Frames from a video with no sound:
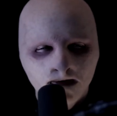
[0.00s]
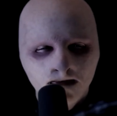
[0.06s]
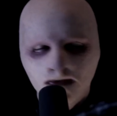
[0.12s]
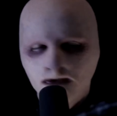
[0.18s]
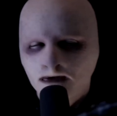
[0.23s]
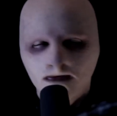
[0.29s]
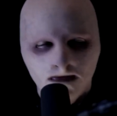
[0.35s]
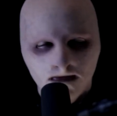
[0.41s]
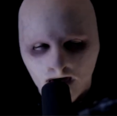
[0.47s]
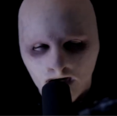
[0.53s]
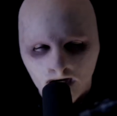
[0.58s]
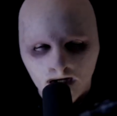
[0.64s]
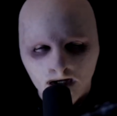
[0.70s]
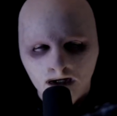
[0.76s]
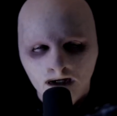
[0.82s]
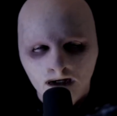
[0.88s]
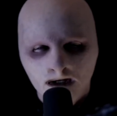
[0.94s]
What the fuck?
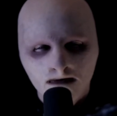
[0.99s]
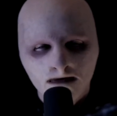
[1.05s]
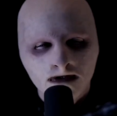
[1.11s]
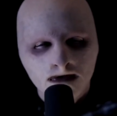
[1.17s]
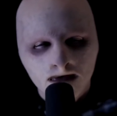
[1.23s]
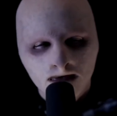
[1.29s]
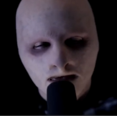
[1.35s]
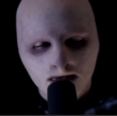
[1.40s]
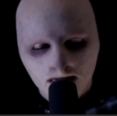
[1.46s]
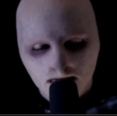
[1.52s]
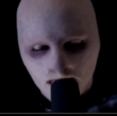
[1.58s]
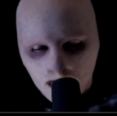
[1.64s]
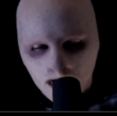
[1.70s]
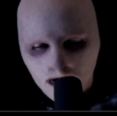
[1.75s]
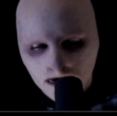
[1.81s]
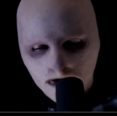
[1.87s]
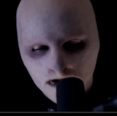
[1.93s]
It was so
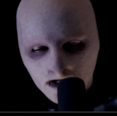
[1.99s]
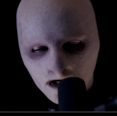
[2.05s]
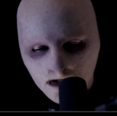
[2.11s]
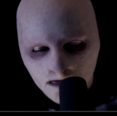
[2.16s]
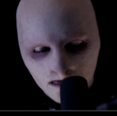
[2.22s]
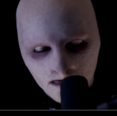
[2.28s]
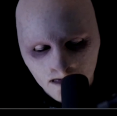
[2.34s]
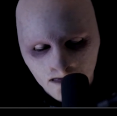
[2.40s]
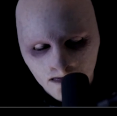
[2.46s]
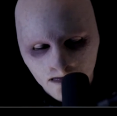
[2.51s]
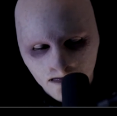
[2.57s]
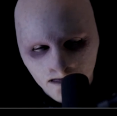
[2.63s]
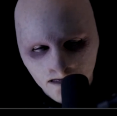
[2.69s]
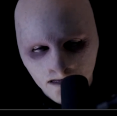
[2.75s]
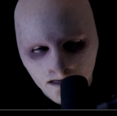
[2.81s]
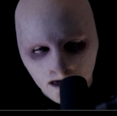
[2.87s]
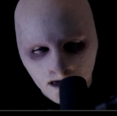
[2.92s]
fucking stressful.
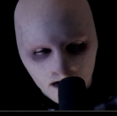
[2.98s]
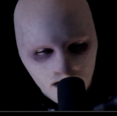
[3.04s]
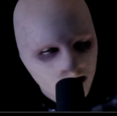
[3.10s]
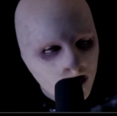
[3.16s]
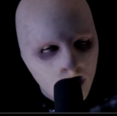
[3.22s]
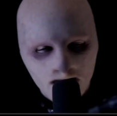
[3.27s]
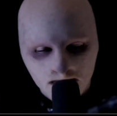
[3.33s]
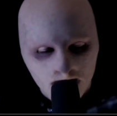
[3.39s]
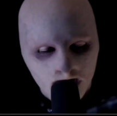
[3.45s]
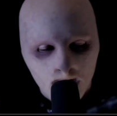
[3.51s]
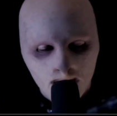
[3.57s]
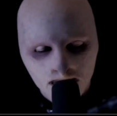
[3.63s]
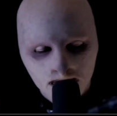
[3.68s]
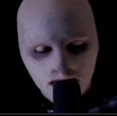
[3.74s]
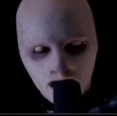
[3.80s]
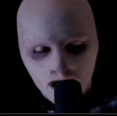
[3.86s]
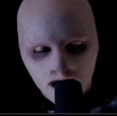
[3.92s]
And then obviously I
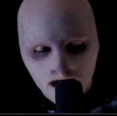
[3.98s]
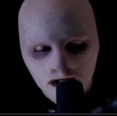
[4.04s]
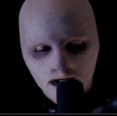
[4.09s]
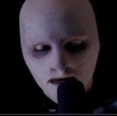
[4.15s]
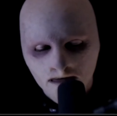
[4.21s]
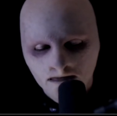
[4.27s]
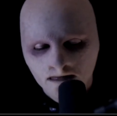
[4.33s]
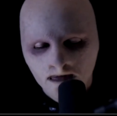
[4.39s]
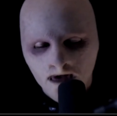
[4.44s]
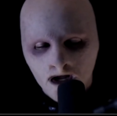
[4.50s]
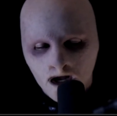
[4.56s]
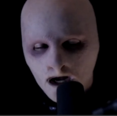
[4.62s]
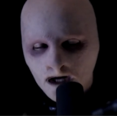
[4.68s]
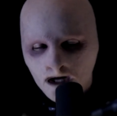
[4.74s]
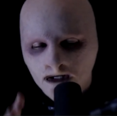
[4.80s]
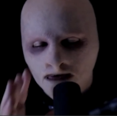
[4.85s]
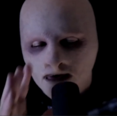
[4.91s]
was tied in it.
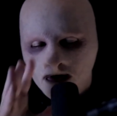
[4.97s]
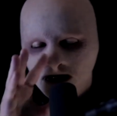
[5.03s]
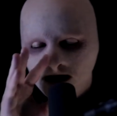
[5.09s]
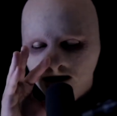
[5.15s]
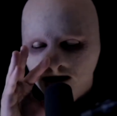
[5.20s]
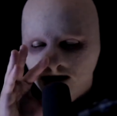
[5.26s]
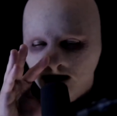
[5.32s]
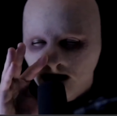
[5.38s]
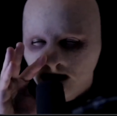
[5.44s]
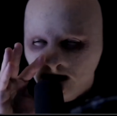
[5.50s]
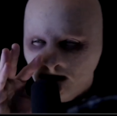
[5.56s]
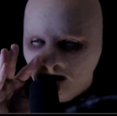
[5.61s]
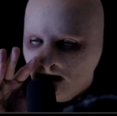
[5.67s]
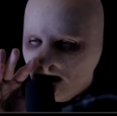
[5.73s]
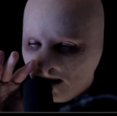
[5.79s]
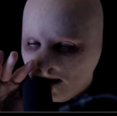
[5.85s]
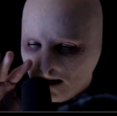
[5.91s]
So I
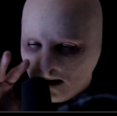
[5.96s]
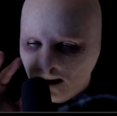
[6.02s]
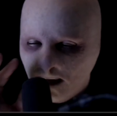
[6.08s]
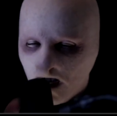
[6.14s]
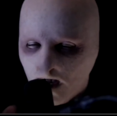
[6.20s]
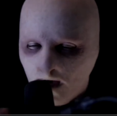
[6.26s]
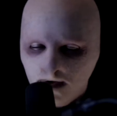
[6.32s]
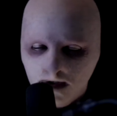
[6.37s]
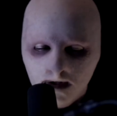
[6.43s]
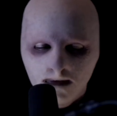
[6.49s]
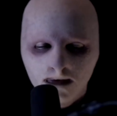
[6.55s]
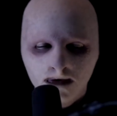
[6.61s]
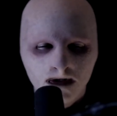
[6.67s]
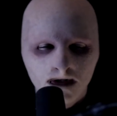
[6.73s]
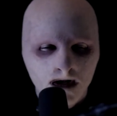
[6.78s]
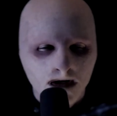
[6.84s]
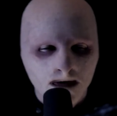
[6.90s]
fucking repelled it
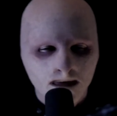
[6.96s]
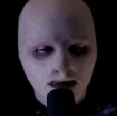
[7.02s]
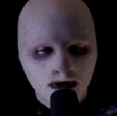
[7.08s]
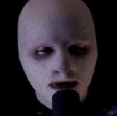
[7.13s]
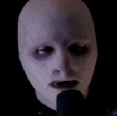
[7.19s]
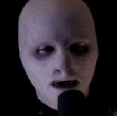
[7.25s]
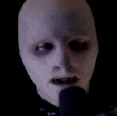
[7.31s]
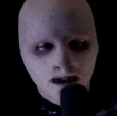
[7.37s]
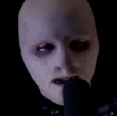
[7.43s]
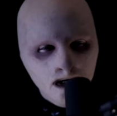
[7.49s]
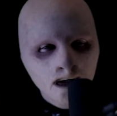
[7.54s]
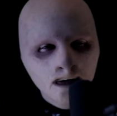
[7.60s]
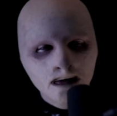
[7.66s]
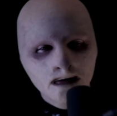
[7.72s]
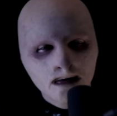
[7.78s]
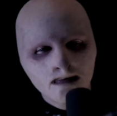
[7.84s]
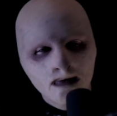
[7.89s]
when they had been trying to
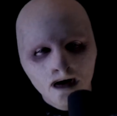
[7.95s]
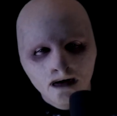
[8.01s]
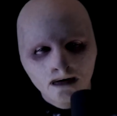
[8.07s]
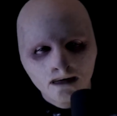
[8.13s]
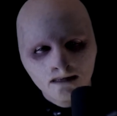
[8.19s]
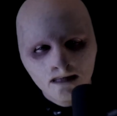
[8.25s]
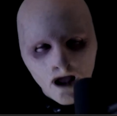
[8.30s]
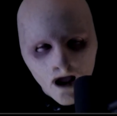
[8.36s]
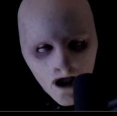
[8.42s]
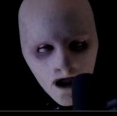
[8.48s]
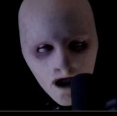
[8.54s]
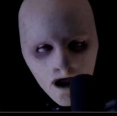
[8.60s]
tell me about it.